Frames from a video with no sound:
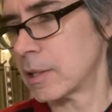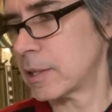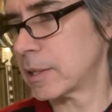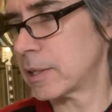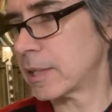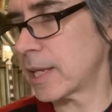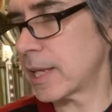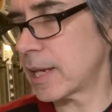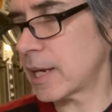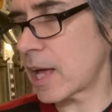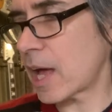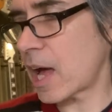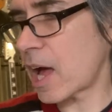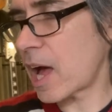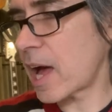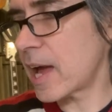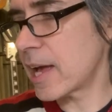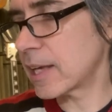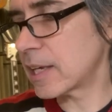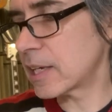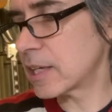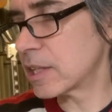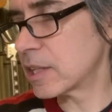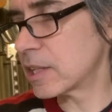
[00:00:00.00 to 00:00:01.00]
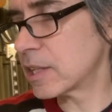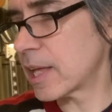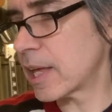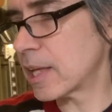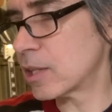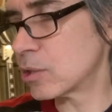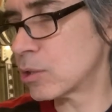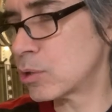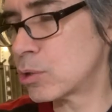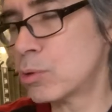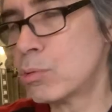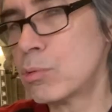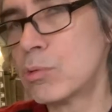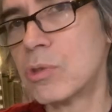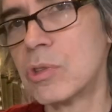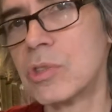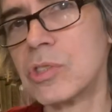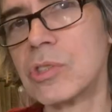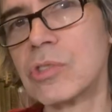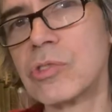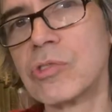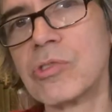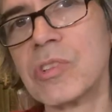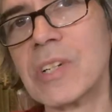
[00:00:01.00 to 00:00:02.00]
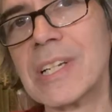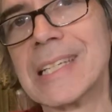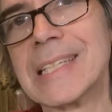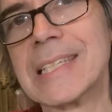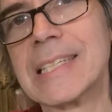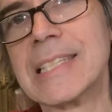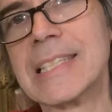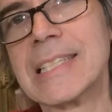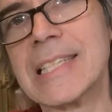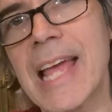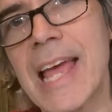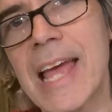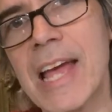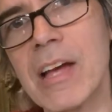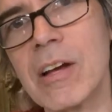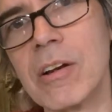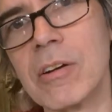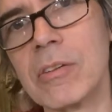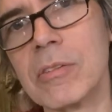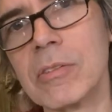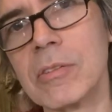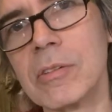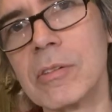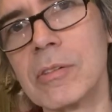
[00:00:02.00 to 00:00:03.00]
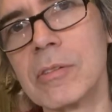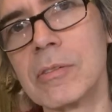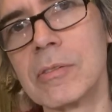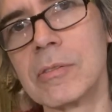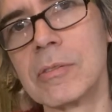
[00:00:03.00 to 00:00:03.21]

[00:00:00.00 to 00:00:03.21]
Then I can then tune the string down